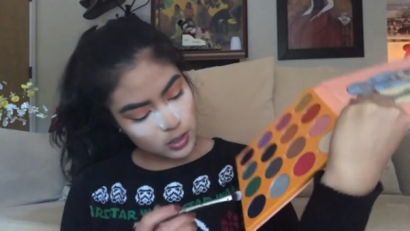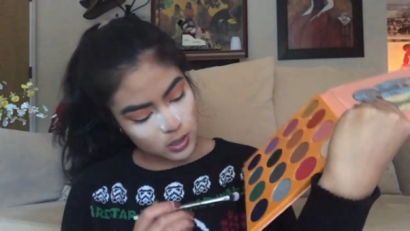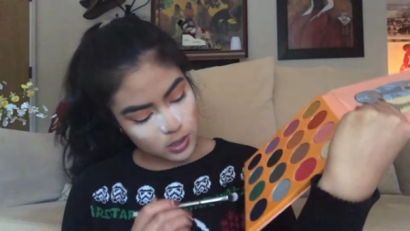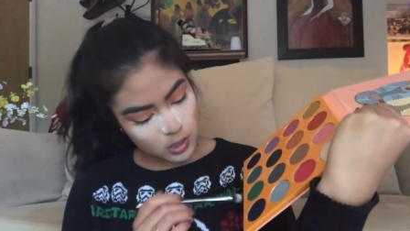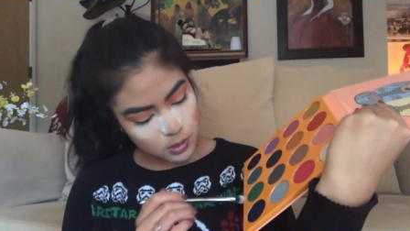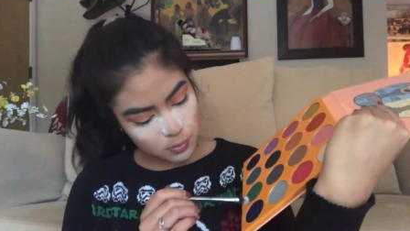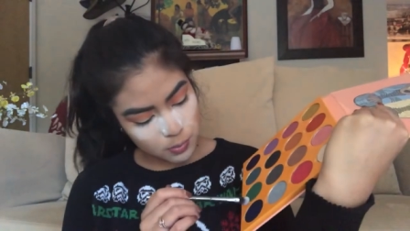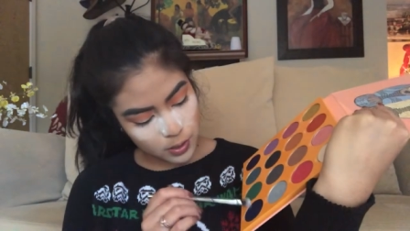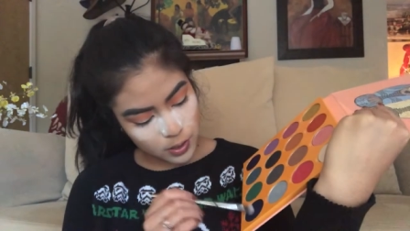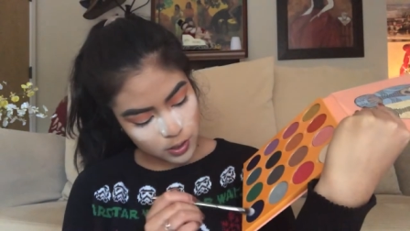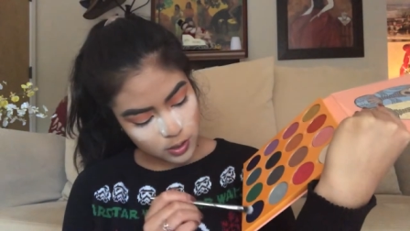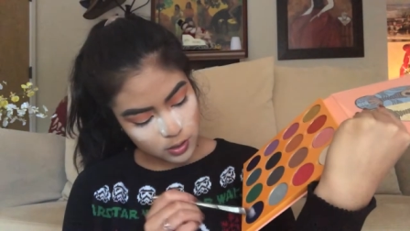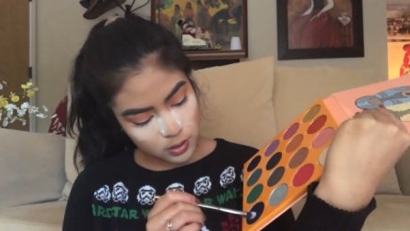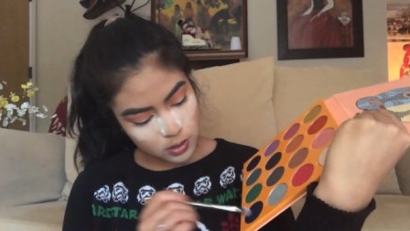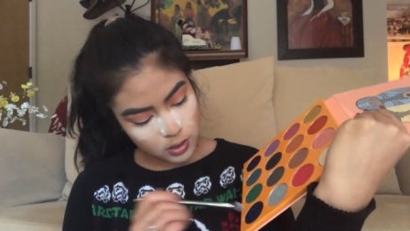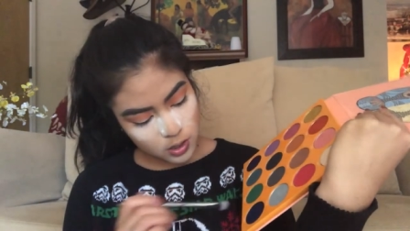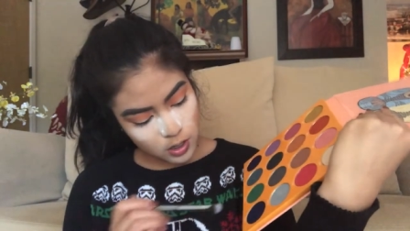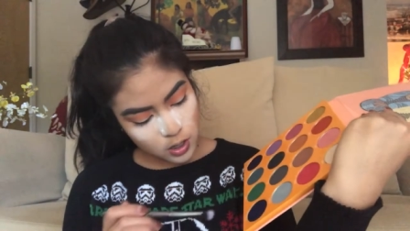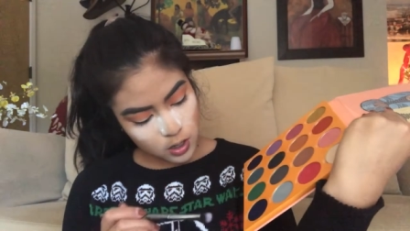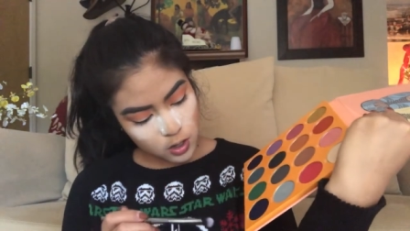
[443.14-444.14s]
it's spelled
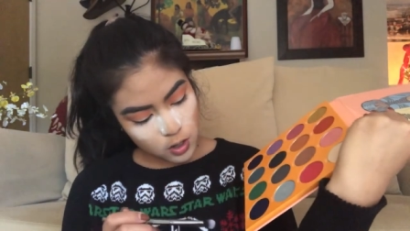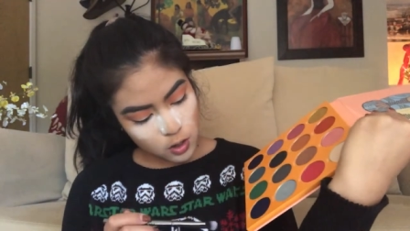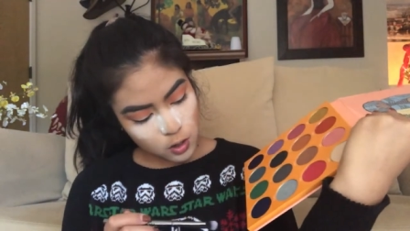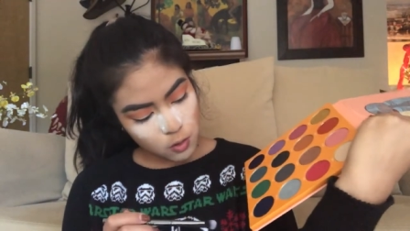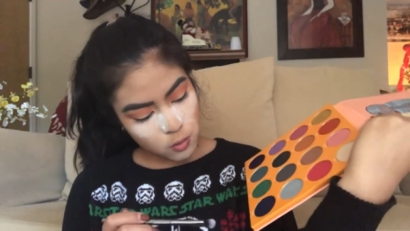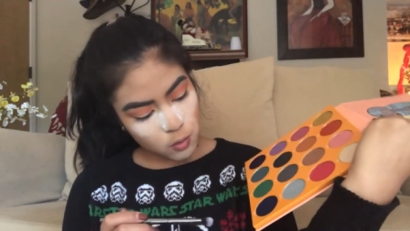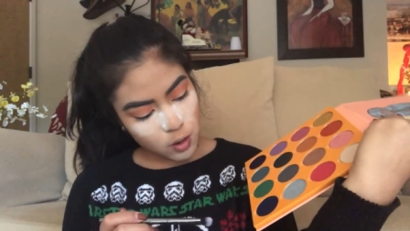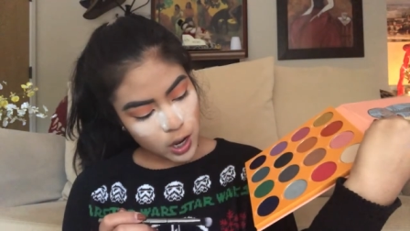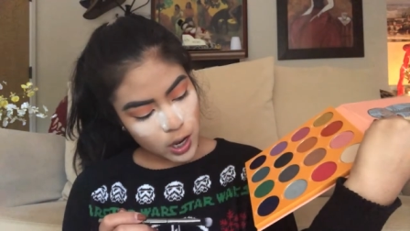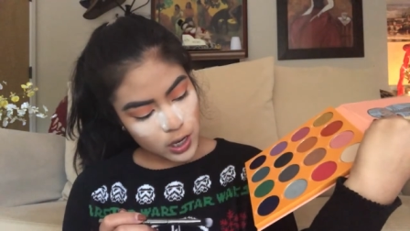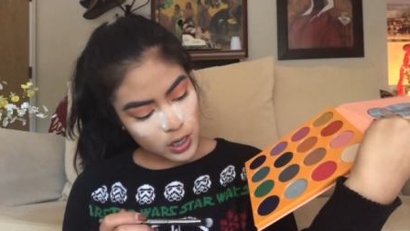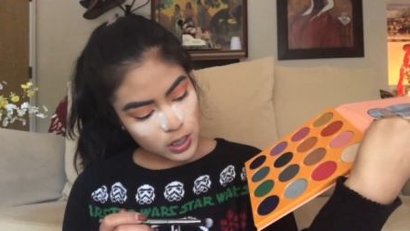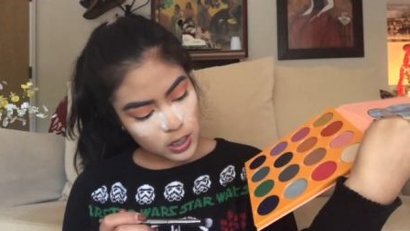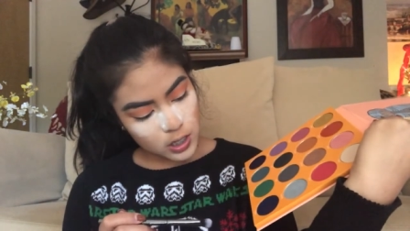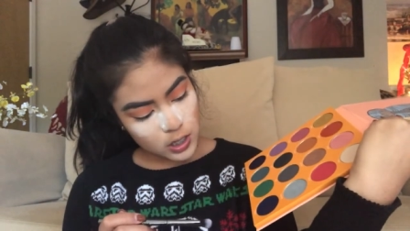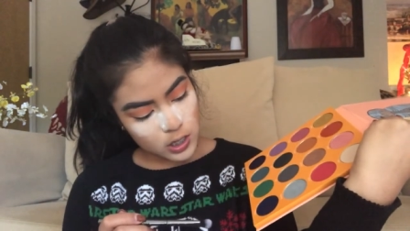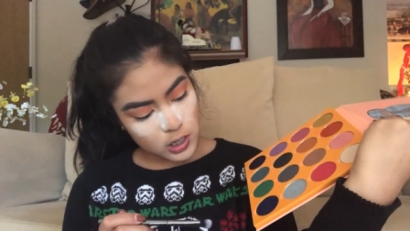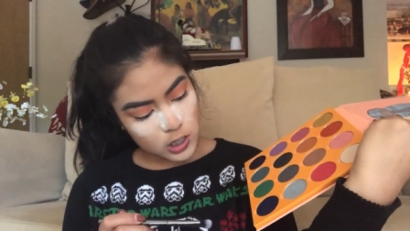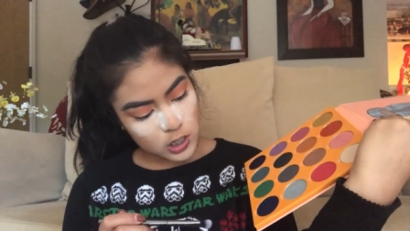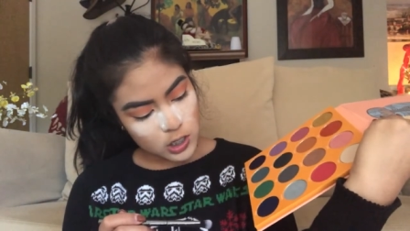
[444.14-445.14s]

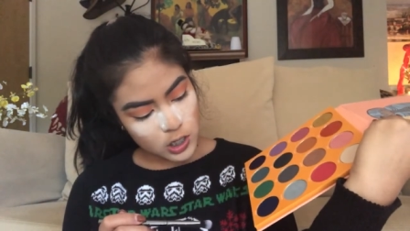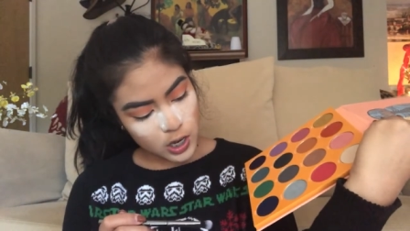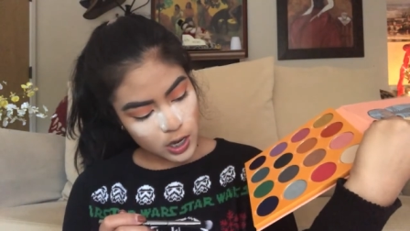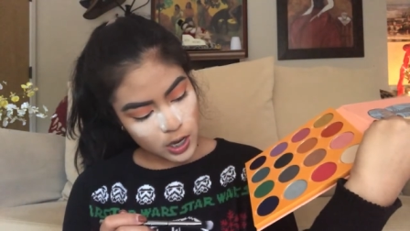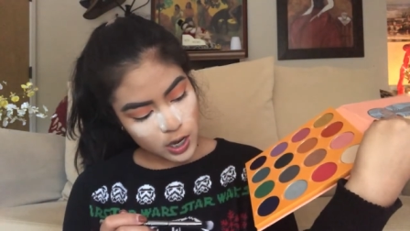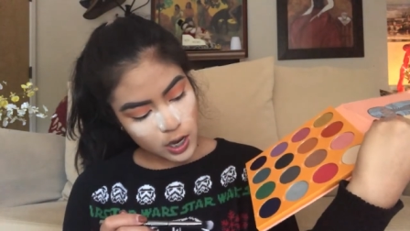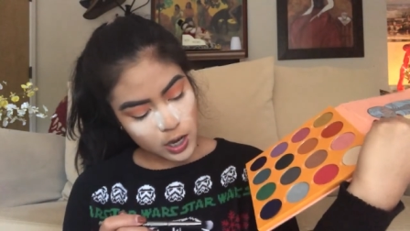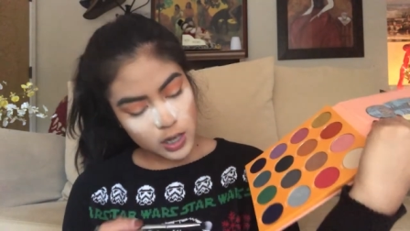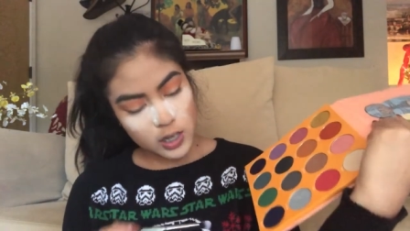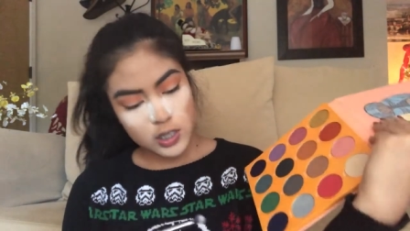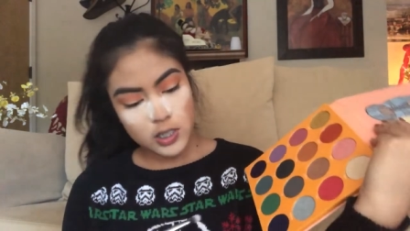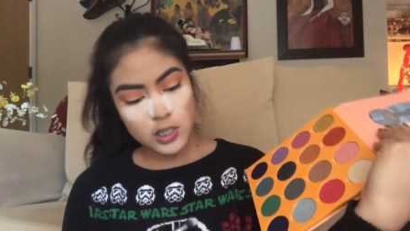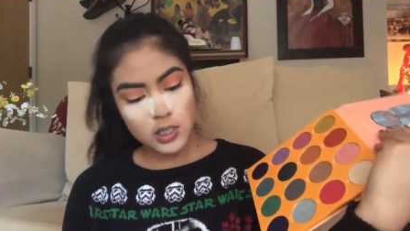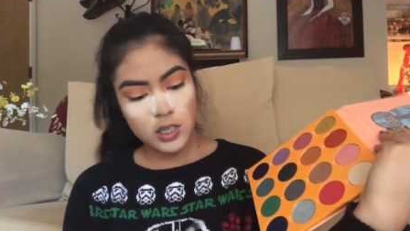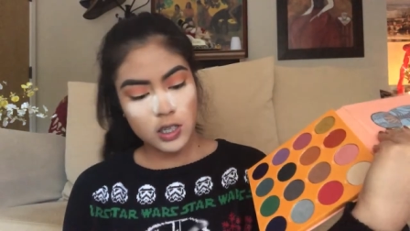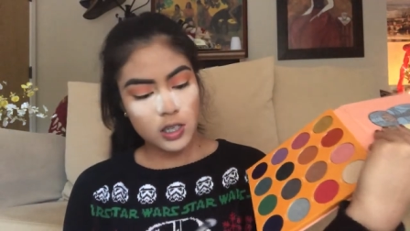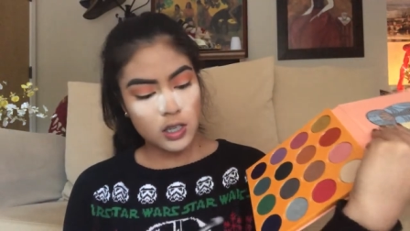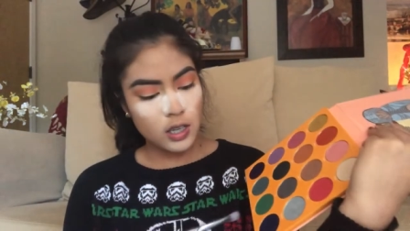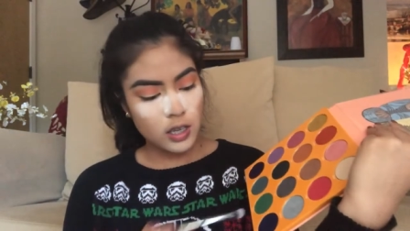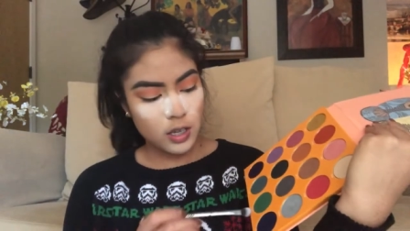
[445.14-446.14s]

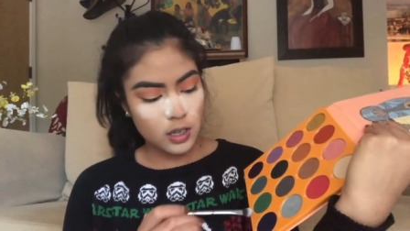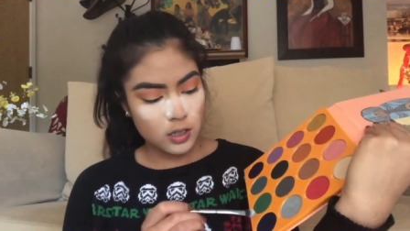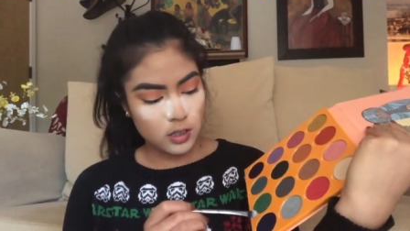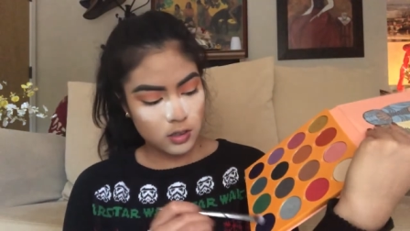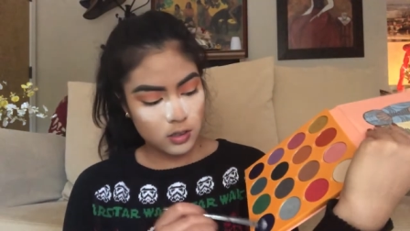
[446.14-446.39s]
Y-E-J-I-D-E. -E.